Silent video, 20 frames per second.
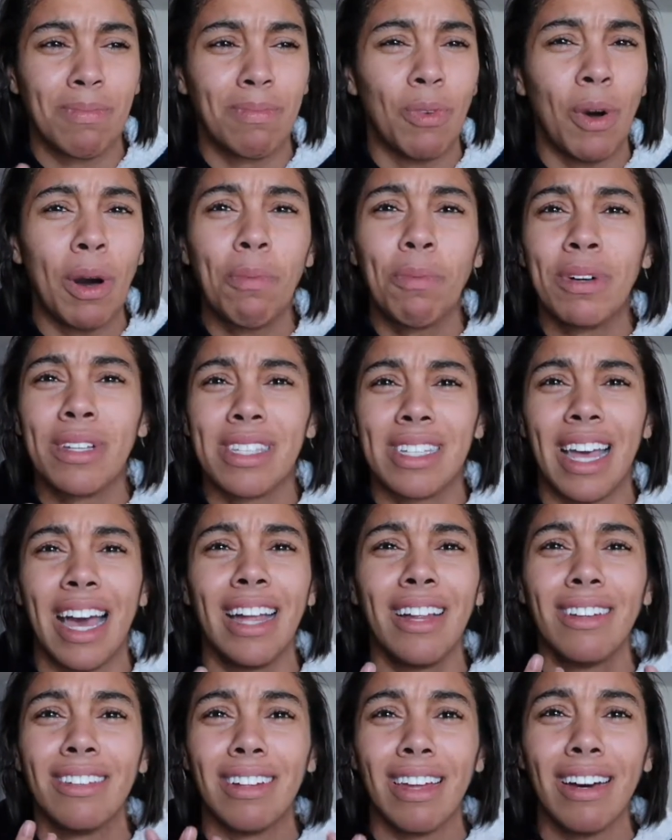well put.
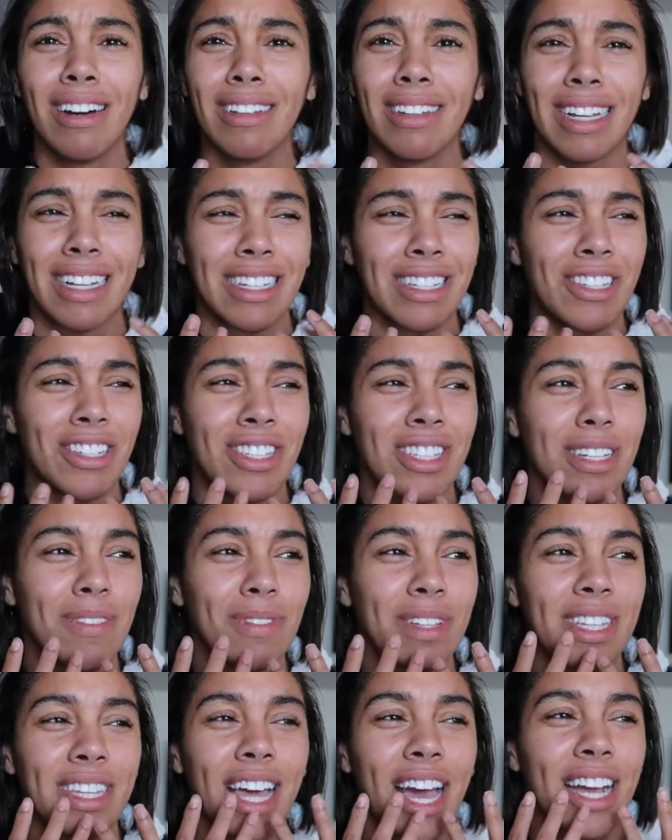I don't know, like it's just
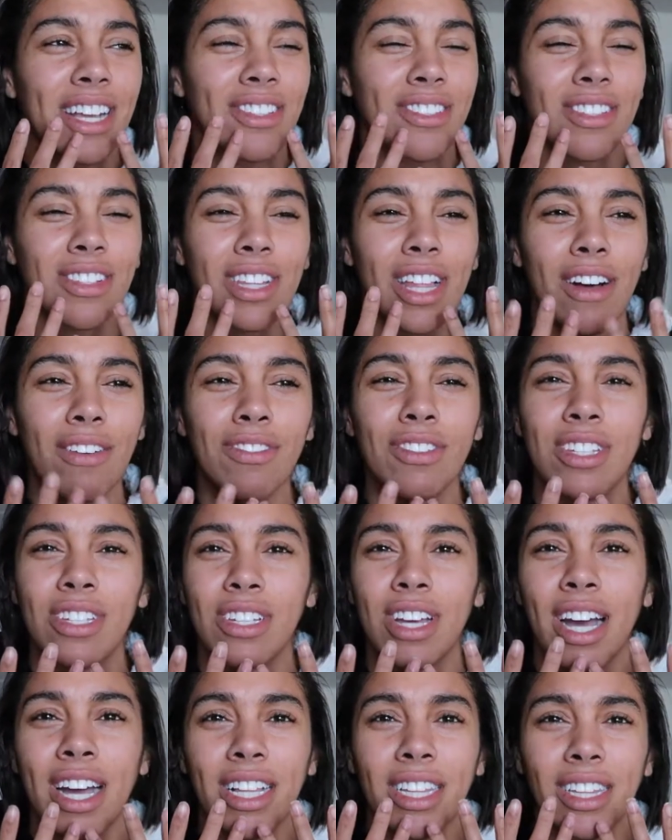something that I just loved.
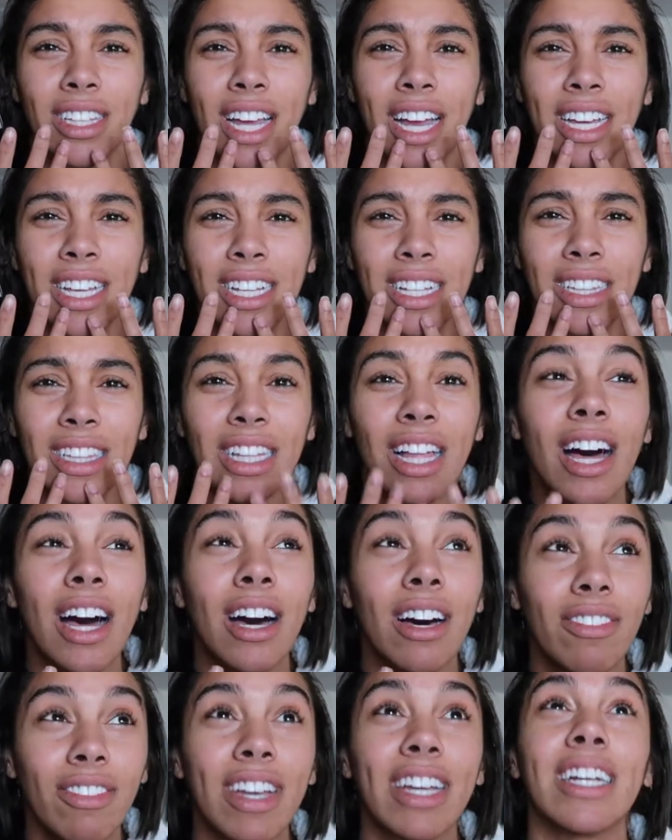I
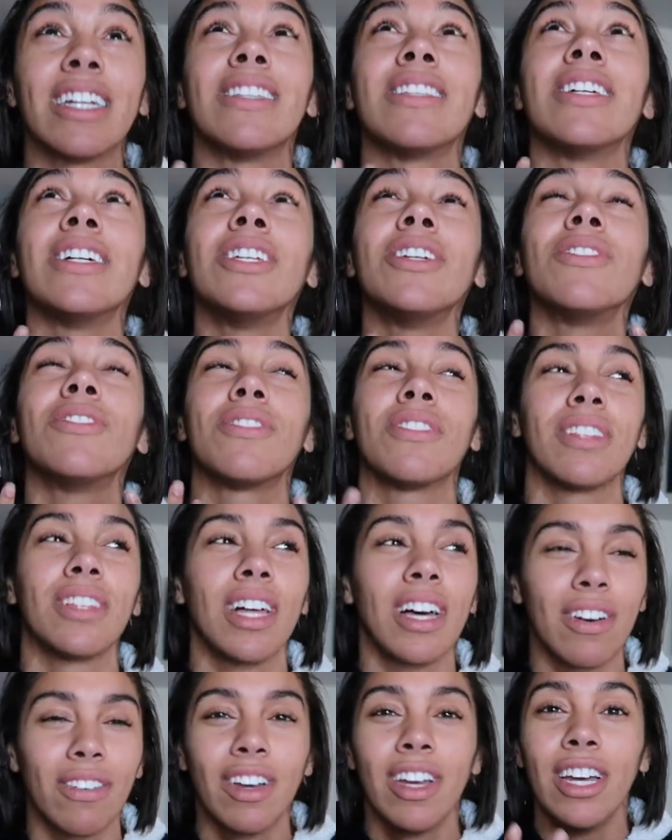love and continue to
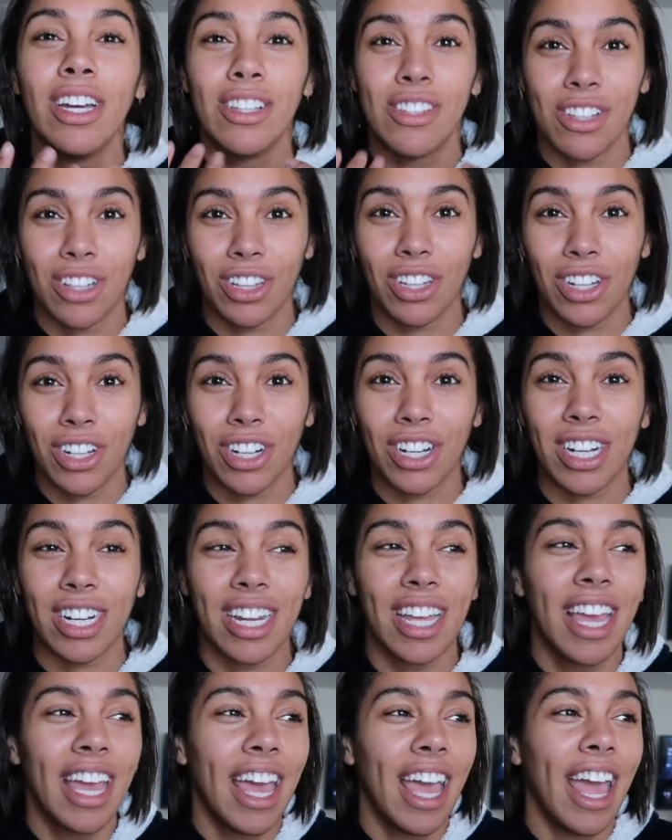love to
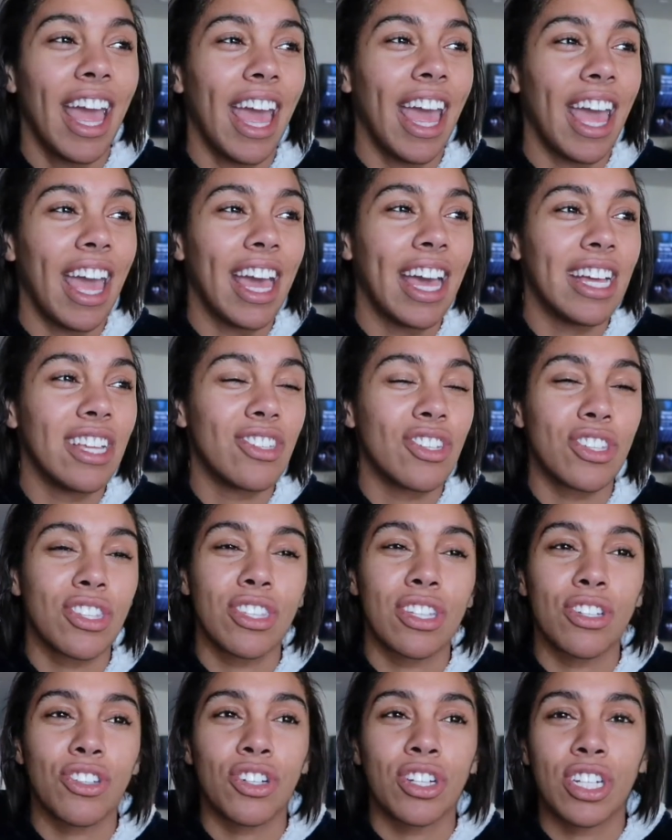learn, and
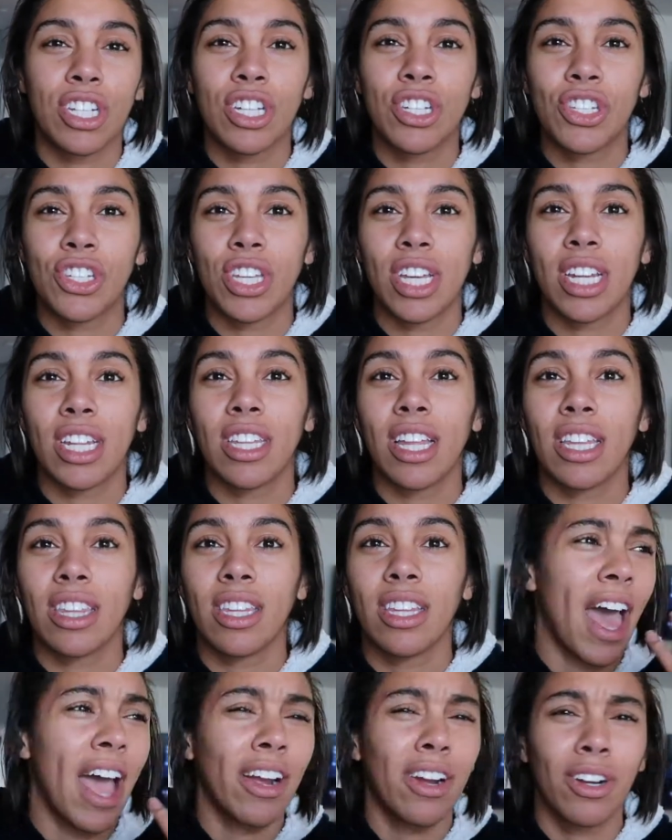just the tradition
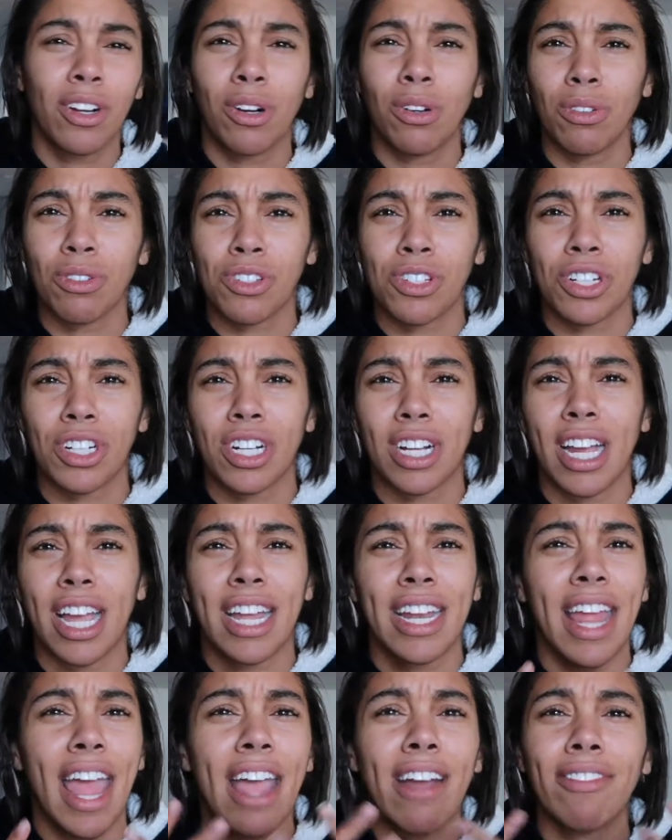and the agriculture
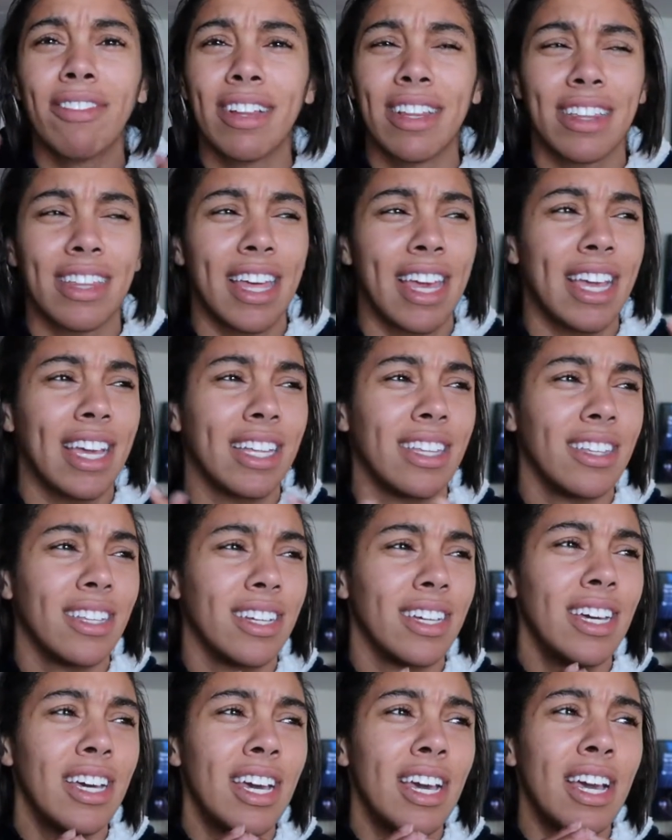and everything in
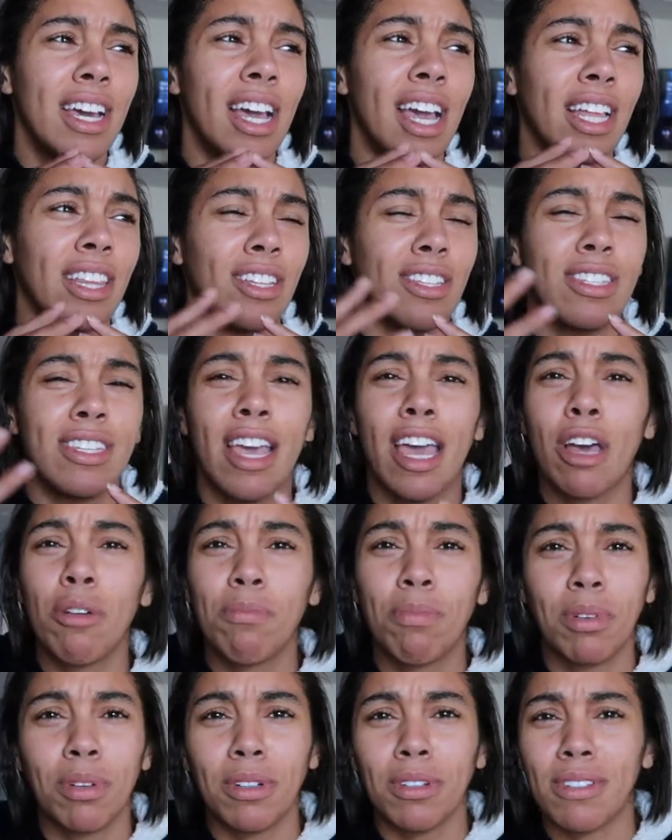the
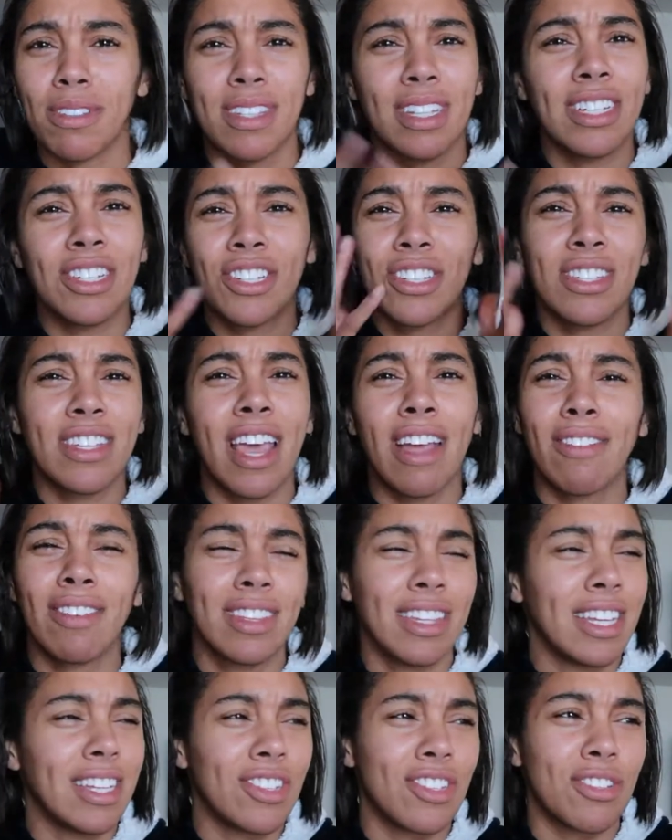temples. It's just
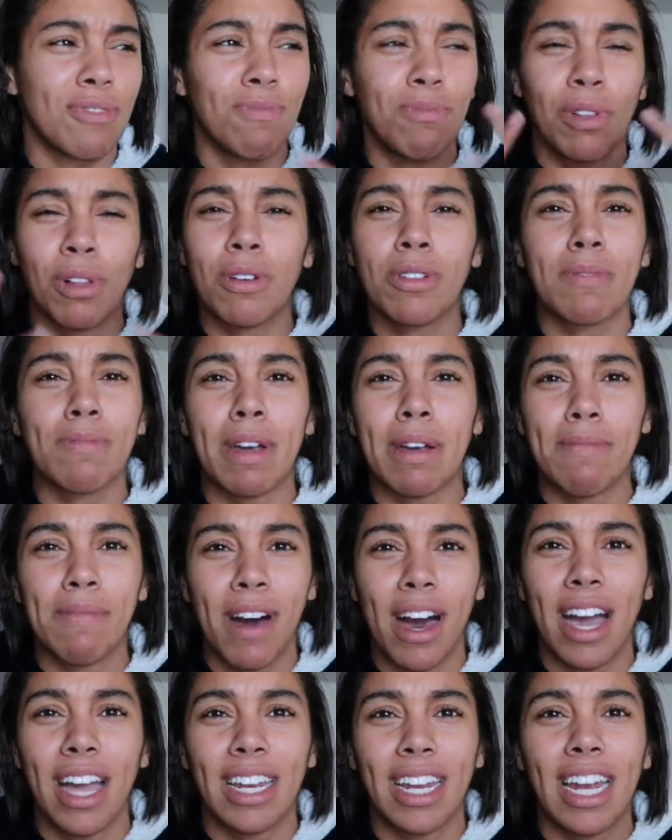everything just blows my
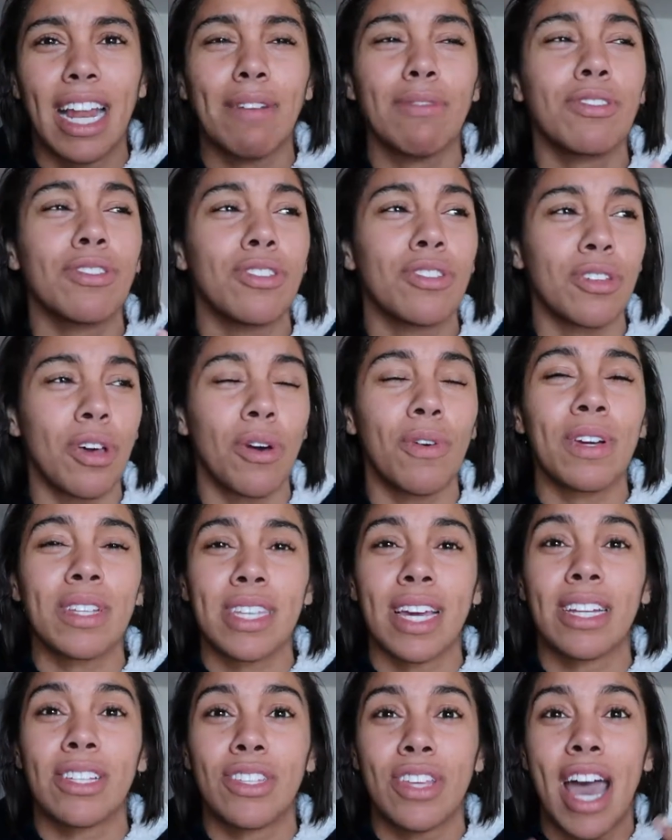mind, and I'm just so
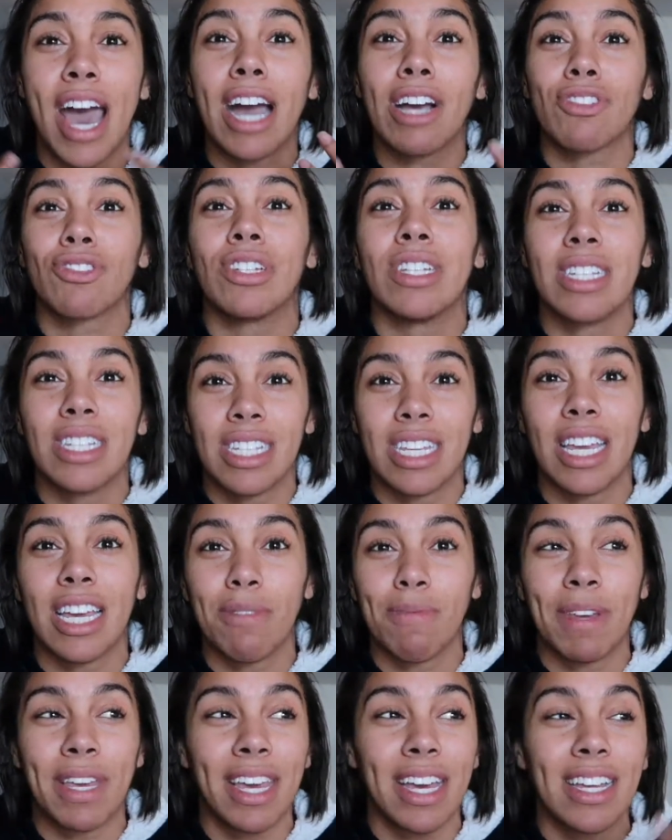excited to actually see
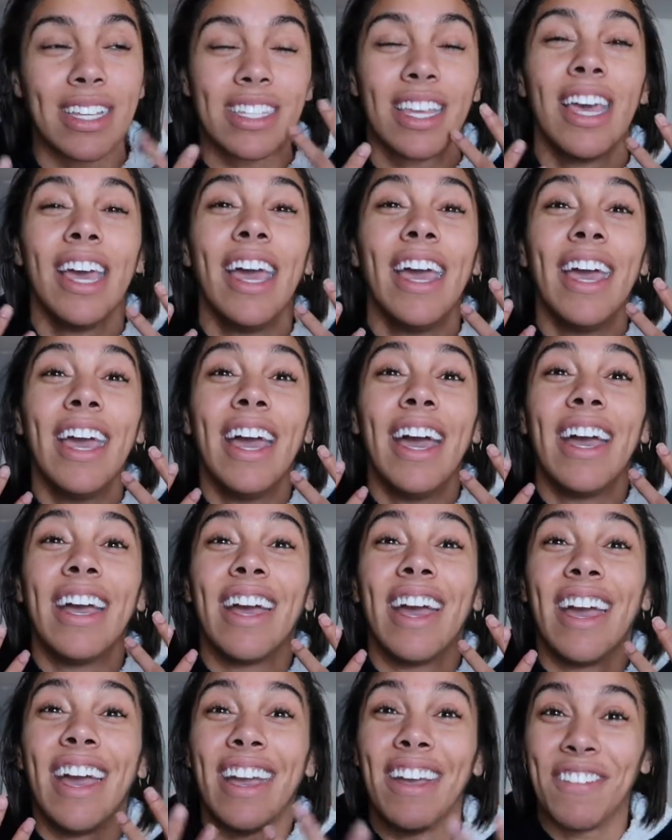it because
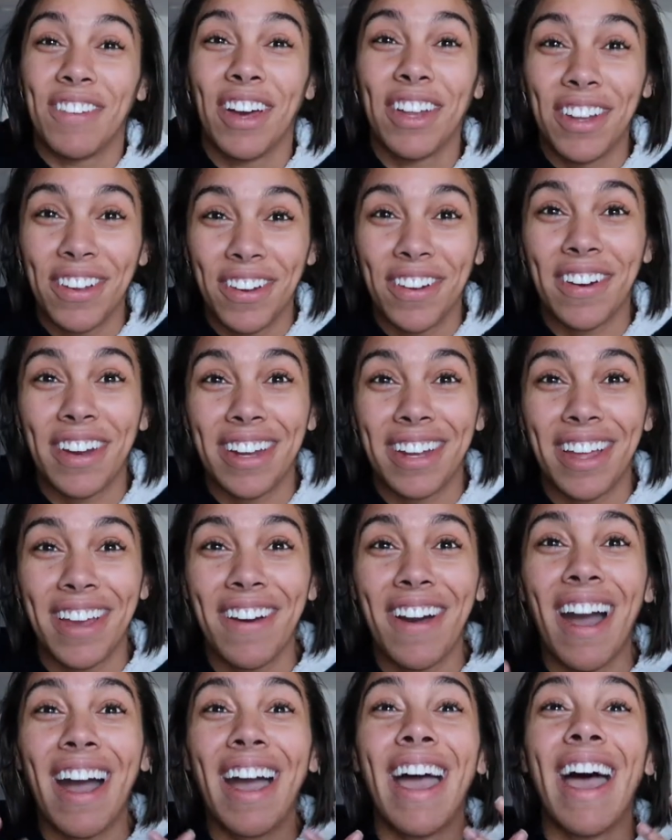if y'all don't already
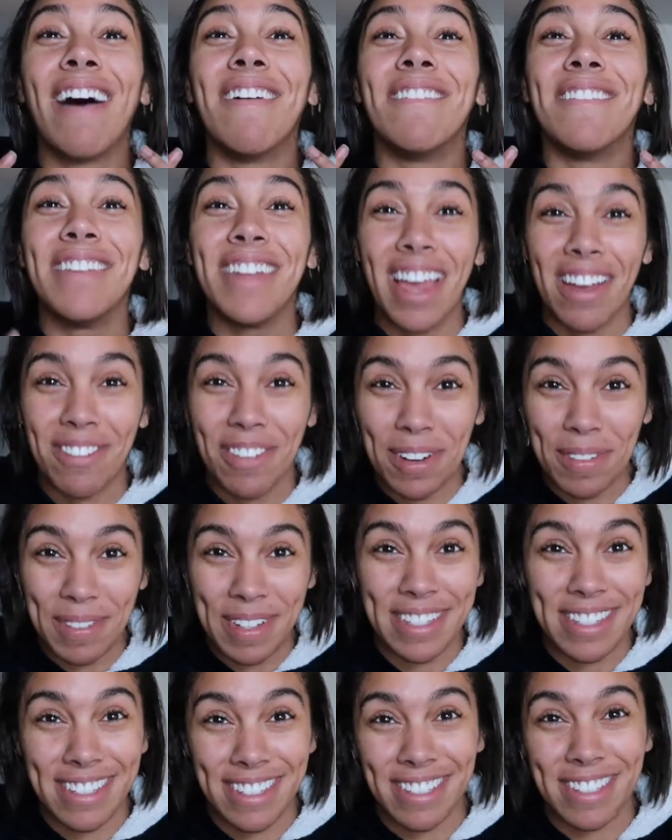know, I have never
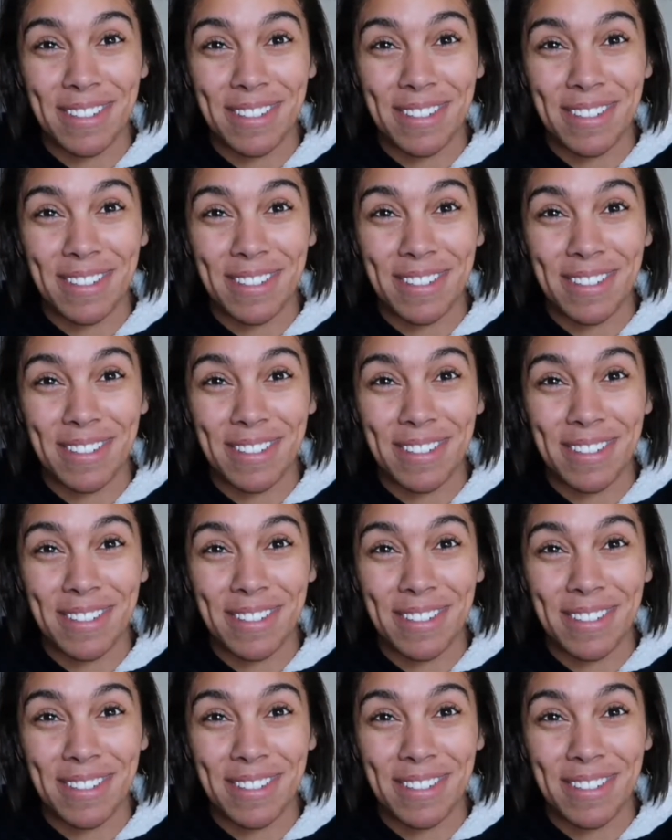been to